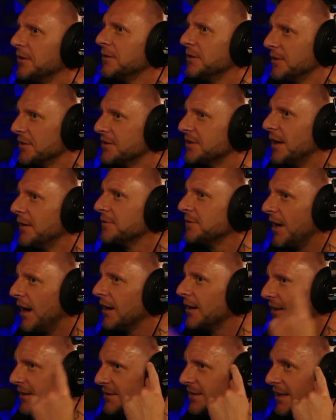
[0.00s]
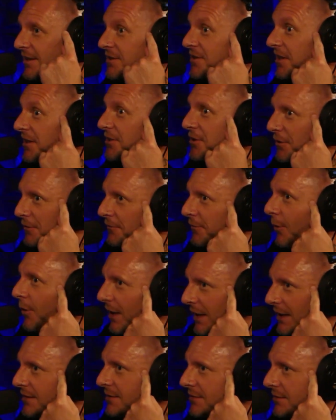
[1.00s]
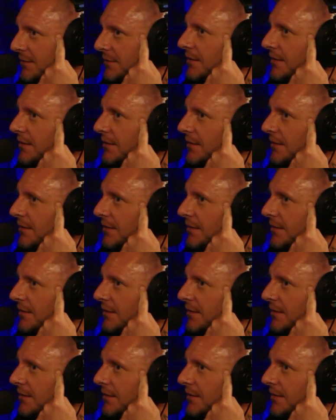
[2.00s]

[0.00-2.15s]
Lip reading: your self-talk is in your voice.